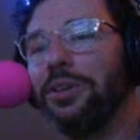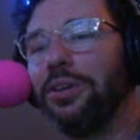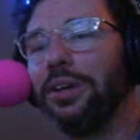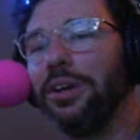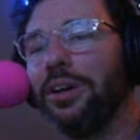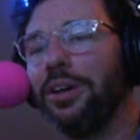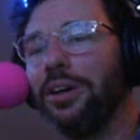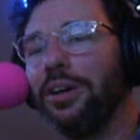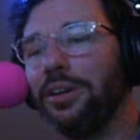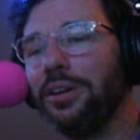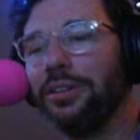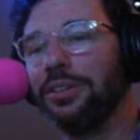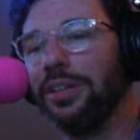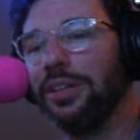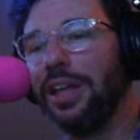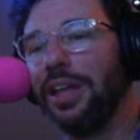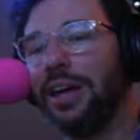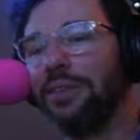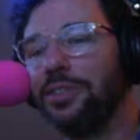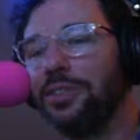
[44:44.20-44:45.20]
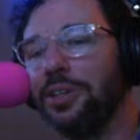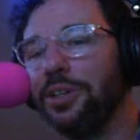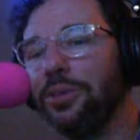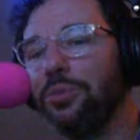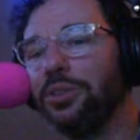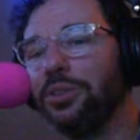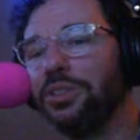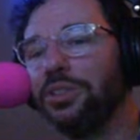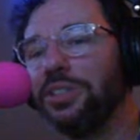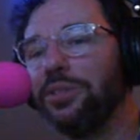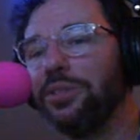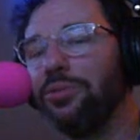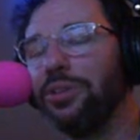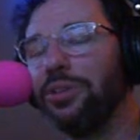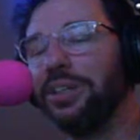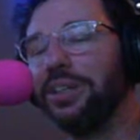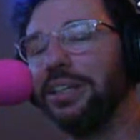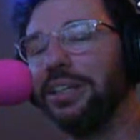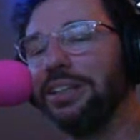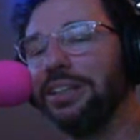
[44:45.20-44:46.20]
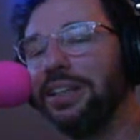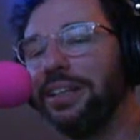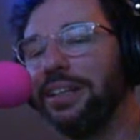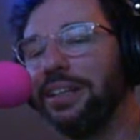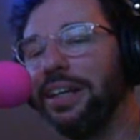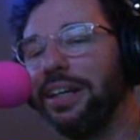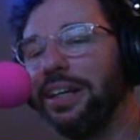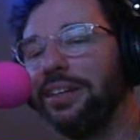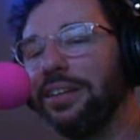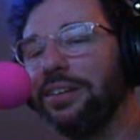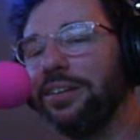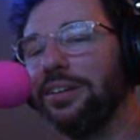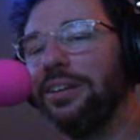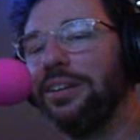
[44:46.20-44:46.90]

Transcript: our 100th live show. We'll see if we can get that together,